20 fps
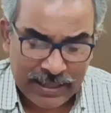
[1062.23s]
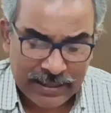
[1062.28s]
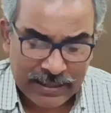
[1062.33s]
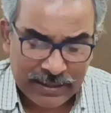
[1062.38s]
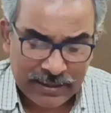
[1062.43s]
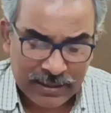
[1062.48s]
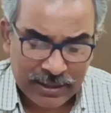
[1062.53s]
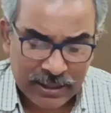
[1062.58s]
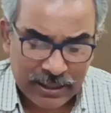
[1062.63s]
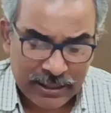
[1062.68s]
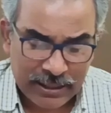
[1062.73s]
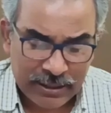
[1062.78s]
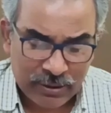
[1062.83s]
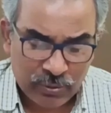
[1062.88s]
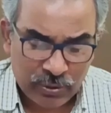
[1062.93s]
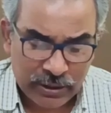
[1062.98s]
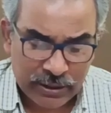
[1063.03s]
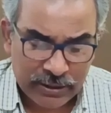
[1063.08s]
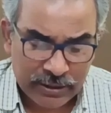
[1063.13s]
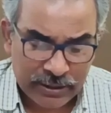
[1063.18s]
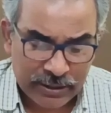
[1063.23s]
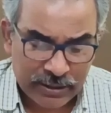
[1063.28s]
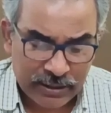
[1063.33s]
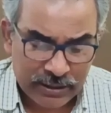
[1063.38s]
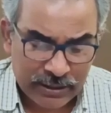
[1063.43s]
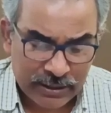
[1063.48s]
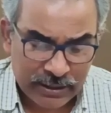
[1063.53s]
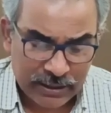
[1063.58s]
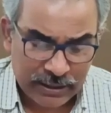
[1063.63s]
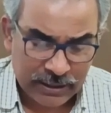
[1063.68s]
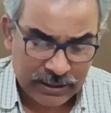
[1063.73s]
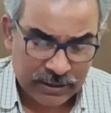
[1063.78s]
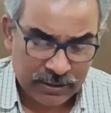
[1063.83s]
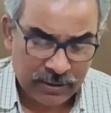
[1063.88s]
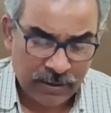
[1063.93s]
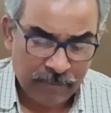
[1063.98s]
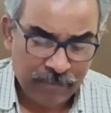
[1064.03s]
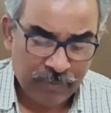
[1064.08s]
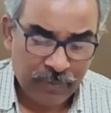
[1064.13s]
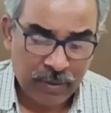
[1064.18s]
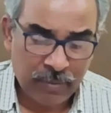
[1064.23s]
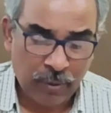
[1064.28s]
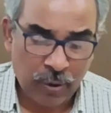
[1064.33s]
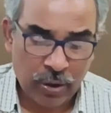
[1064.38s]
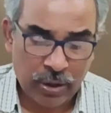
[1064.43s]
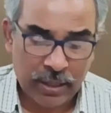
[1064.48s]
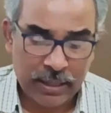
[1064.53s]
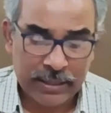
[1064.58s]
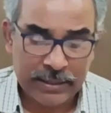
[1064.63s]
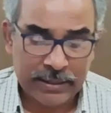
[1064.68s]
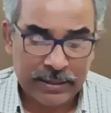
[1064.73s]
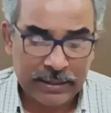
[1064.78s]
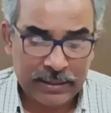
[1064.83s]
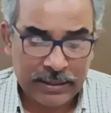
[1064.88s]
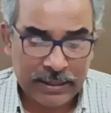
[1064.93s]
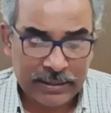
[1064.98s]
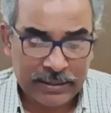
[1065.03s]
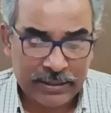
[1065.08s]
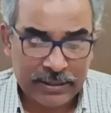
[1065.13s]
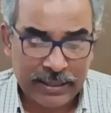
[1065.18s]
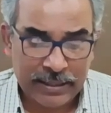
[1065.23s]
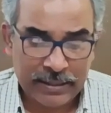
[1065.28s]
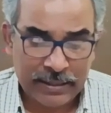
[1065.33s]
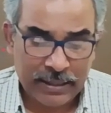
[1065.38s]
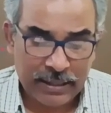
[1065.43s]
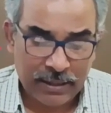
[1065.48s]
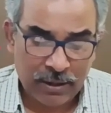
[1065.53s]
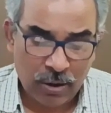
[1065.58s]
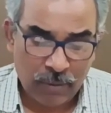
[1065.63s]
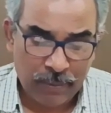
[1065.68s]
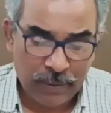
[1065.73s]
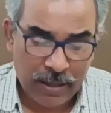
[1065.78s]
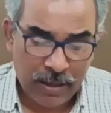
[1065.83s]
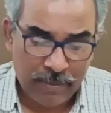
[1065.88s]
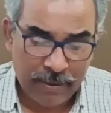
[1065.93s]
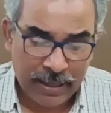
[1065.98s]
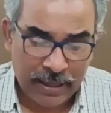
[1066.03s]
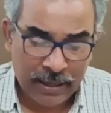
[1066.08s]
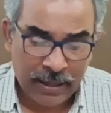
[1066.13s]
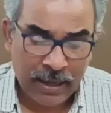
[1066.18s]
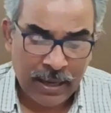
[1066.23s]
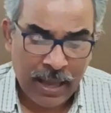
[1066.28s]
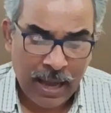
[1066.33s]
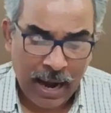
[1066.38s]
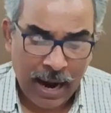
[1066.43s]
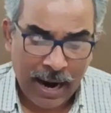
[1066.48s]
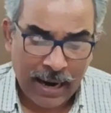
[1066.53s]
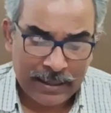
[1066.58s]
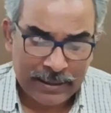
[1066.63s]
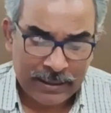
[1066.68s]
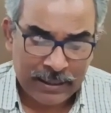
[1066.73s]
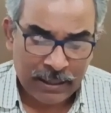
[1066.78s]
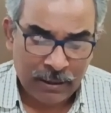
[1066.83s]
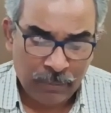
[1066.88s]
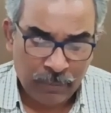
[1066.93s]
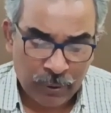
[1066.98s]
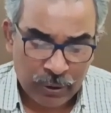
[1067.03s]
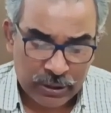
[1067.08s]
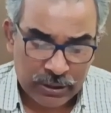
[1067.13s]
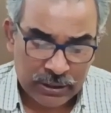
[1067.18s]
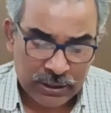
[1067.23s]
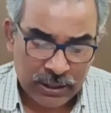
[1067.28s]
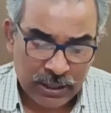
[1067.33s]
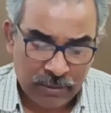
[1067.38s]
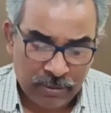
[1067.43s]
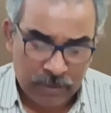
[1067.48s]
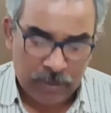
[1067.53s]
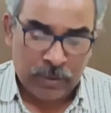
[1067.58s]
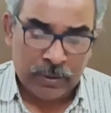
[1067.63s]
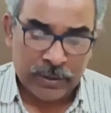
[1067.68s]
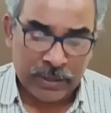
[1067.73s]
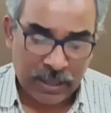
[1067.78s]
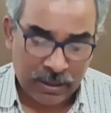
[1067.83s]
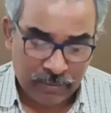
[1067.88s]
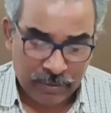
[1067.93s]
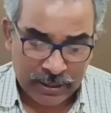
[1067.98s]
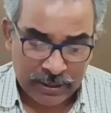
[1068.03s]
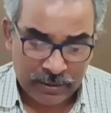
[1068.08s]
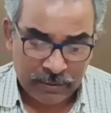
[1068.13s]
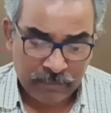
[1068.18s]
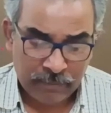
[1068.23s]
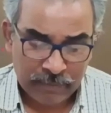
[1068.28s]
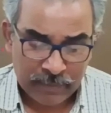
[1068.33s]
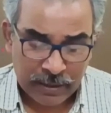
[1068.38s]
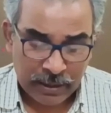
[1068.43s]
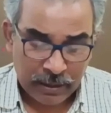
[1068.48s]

in 3 union territories. For raising the standard of living, Article 47